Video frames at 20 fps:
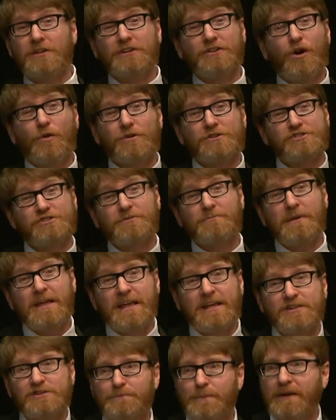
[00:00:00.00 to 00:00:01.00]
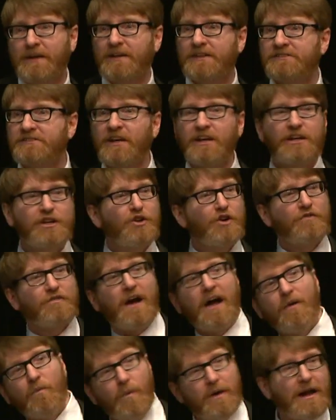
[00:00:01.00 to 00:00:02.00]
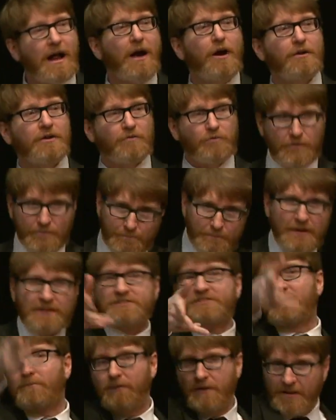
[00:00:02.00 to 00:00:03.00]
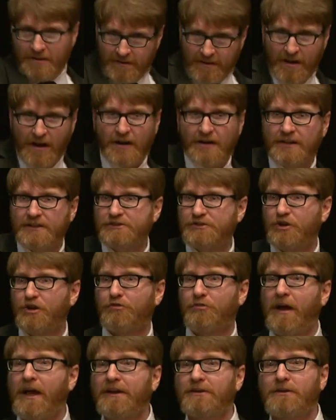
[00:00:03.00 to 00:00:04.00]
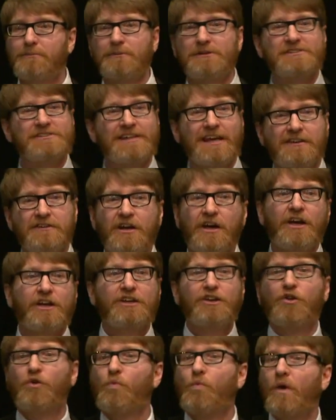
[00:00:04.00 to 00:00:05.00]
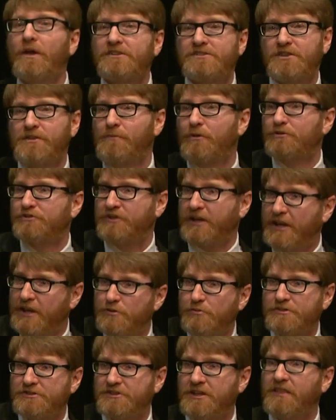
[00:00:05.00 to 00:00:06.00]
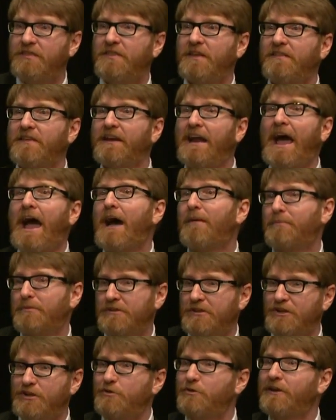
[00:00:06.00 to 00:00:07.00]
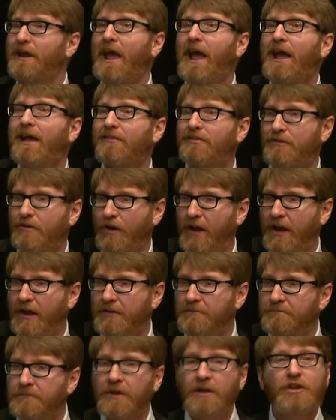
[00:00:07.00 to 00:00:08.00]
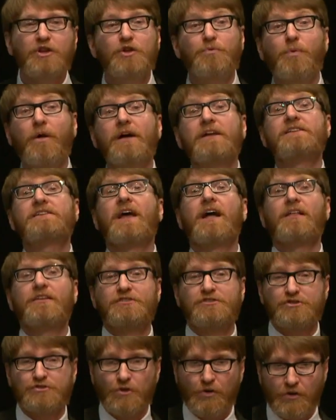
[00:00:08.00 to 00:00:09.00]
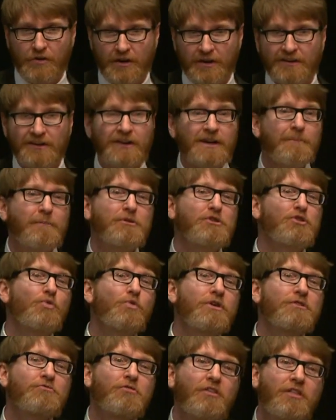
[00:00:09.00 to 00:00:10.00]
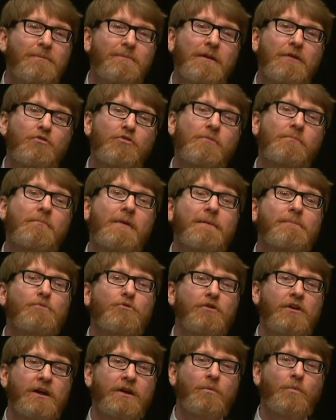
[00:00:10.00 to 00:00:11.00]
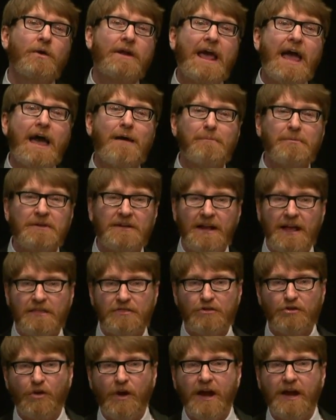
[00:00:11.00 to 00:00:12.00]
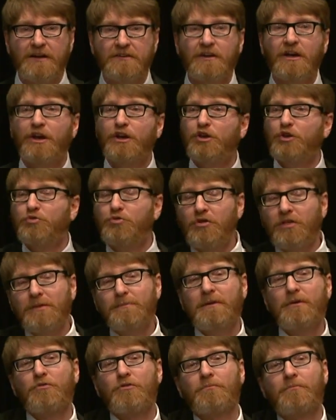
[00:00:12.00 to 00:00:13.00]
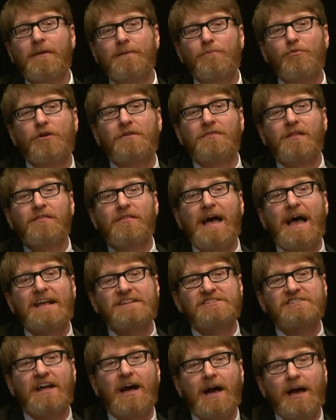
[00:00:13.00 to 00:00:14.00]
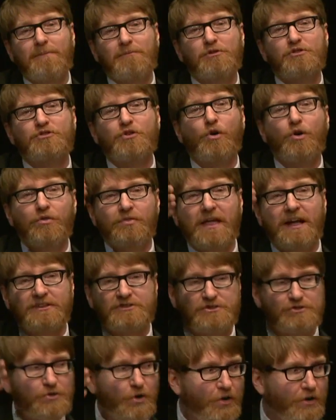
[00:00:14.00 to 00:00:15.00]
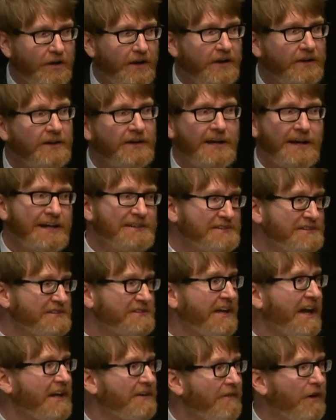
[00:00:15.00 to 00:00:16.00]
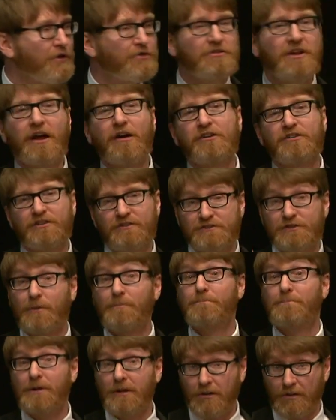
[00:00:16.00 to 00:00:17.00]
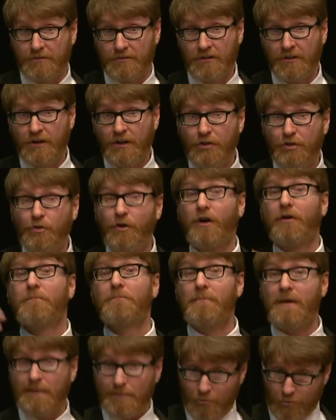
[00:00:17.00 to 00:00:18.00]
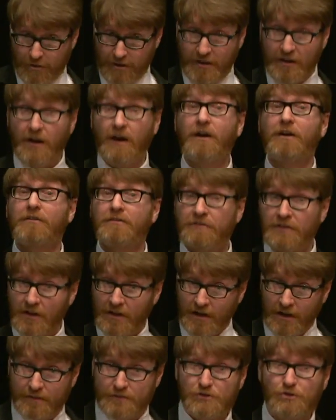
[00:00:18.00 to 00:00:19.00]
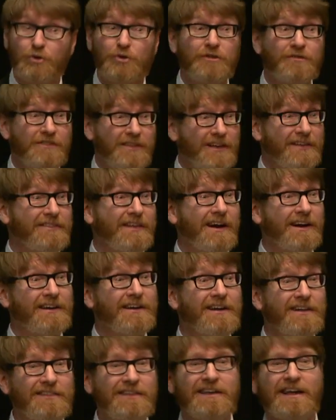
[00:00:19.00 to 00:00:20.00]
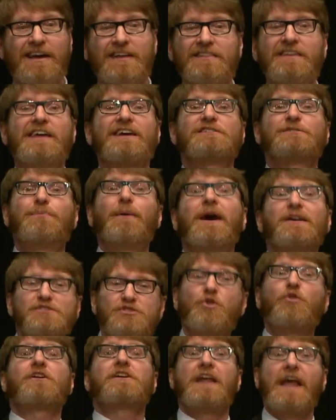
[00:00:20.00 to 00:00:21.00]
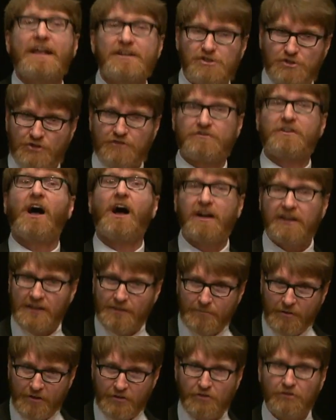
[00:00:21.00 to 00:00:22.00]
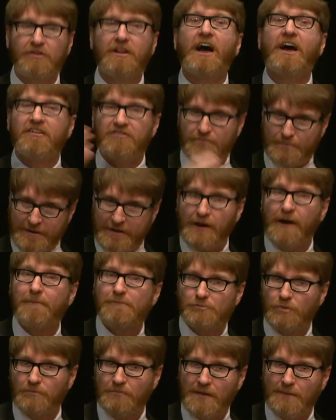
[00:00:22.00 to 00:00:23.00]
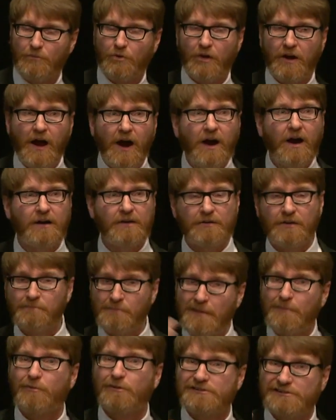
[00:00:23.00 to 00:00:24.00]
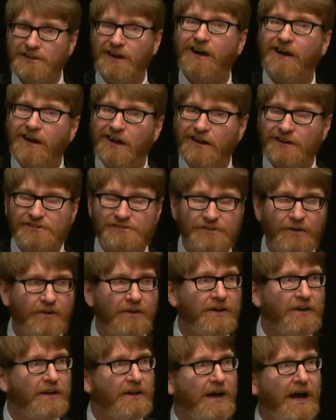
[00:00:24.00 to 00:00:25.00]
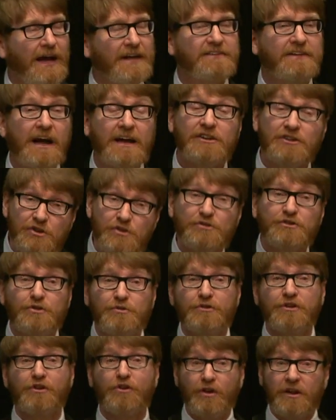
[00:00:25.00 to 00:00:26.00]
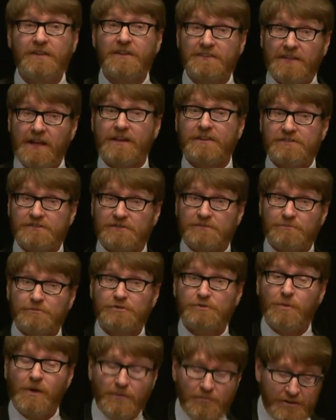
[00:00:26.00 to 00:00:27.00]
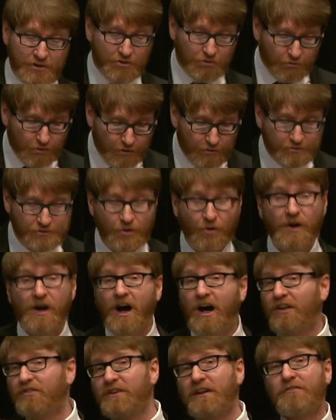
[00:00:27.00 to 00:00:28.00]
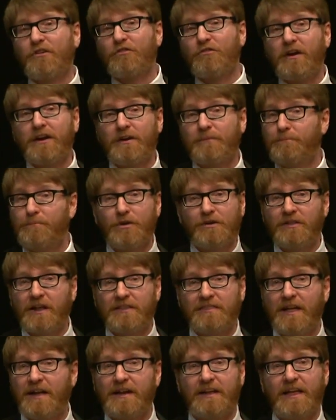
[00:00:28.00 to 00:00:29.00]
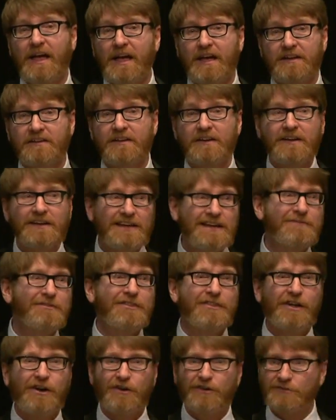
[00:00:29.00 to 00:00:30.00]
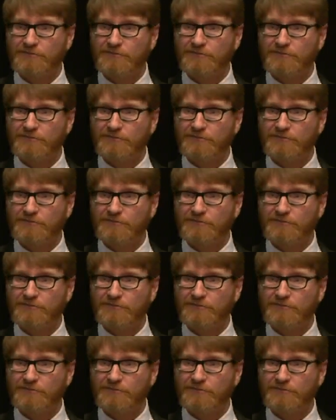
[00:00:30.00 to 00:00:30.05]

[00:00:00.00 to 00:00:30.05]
know what she means because, you know, if I went out, if we picked somebody in the audience here at random and said, you know, what's the most interesting thing that happened to you in eighth grade? You'd probably tell a story, but you wouldn't really be remembering what happened in eighth grade. You'd really be remembering the last time you told that story, because this is kind of how narratives are built, through our memory of, of sort of the, the, the, the expository nature of talking about your life becomes what memory are, memories are. So I, I knew to a degree that that was probably true. So I'll never write a book like that again, even though